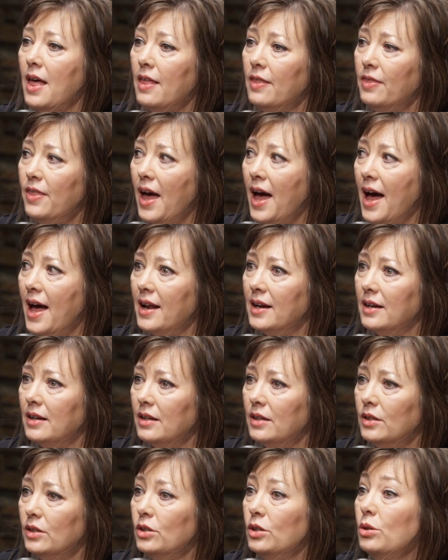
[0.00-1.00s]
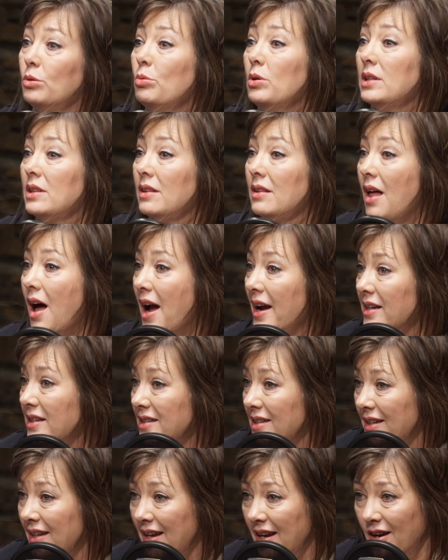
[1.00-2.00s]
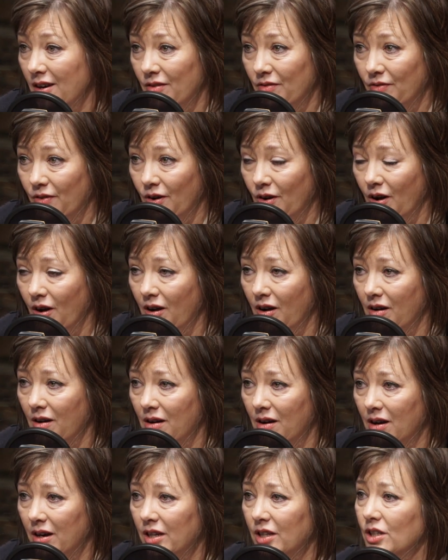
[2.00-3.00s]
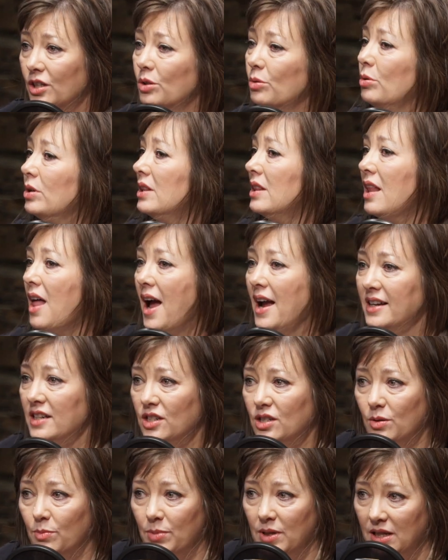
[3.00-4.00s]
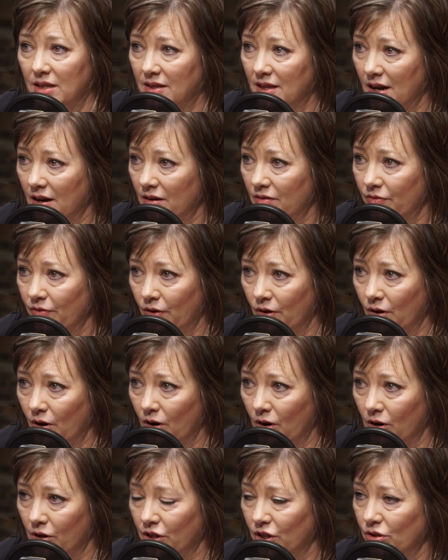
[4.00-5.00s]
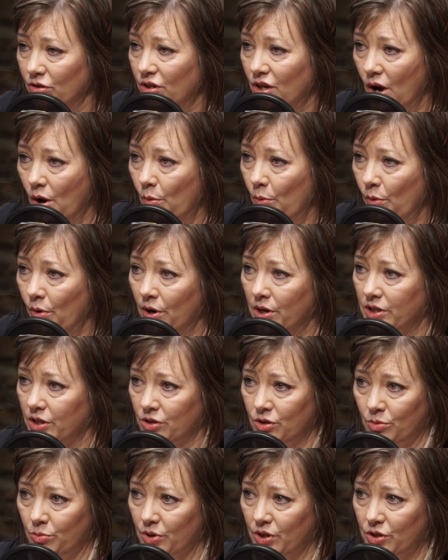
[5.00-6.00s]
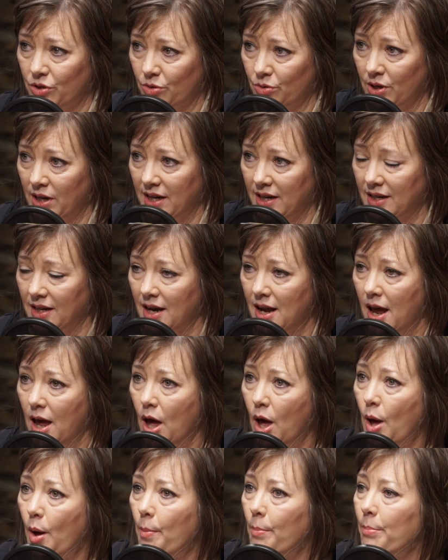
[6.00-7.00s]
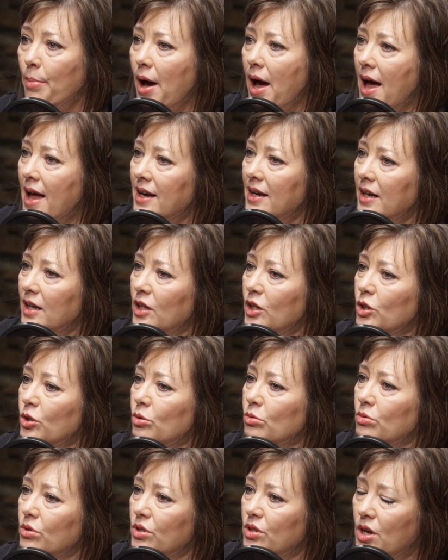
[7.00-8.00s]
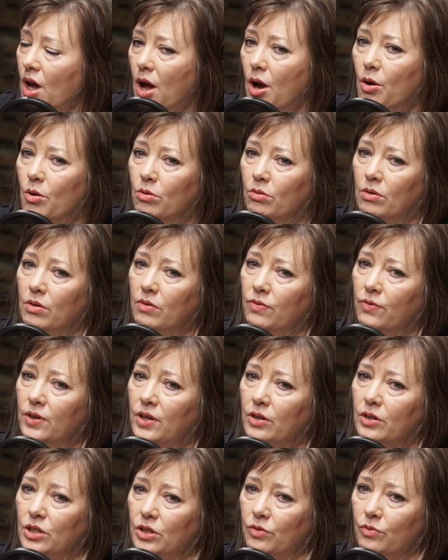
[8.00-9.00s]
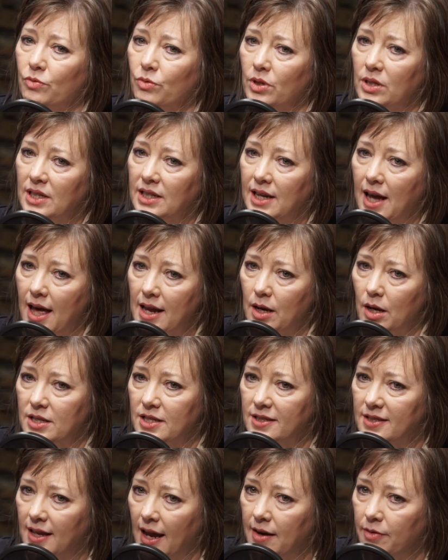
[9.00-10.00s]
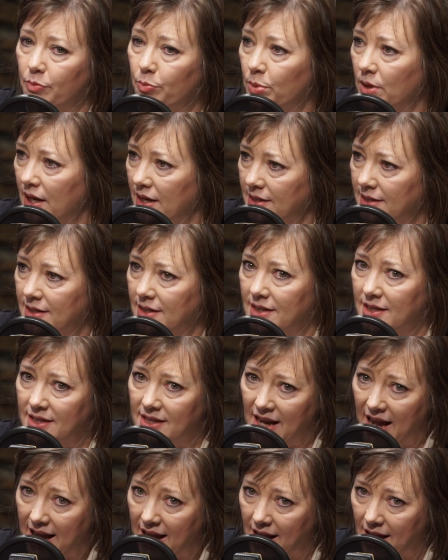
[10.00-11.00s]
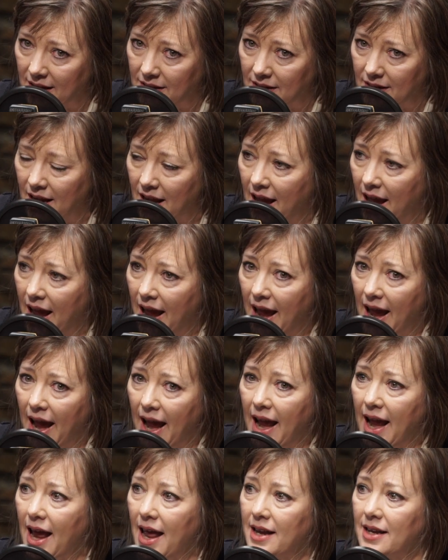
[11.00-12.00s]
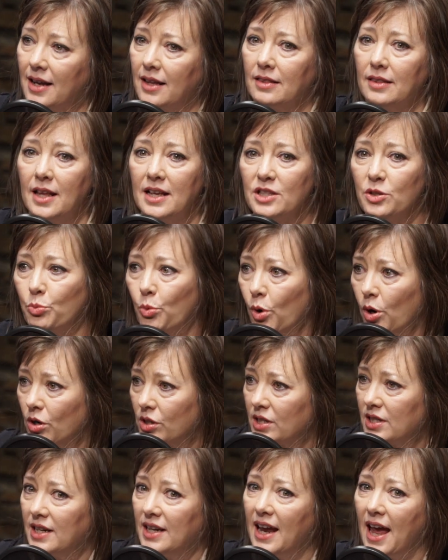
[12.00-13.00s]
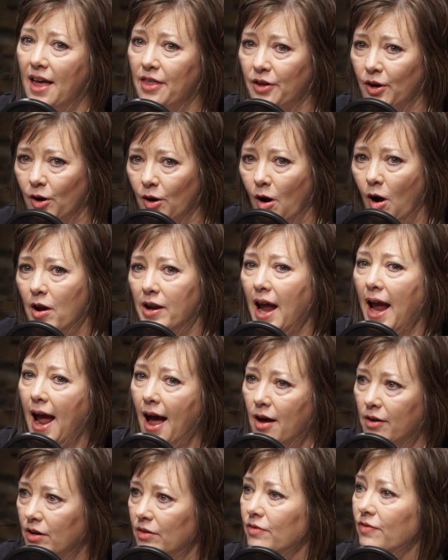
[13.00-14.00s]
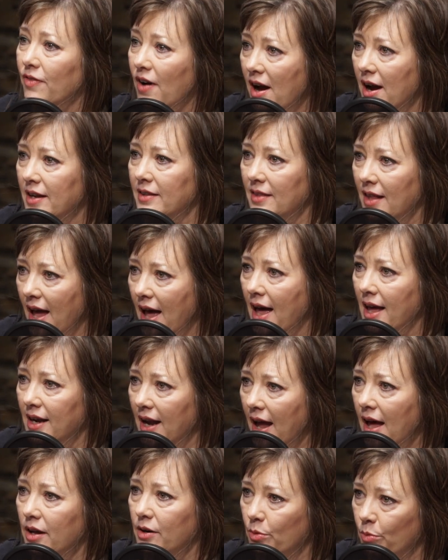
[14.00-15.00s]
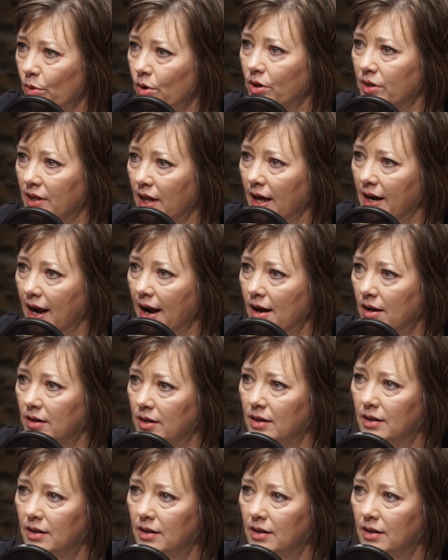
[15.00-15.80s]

that you would like to care for her. You would like to be there for her. You don't want to retreat, but you don't feel you've really got a safe place to stand. And let's work together on how to find that, how to work that out.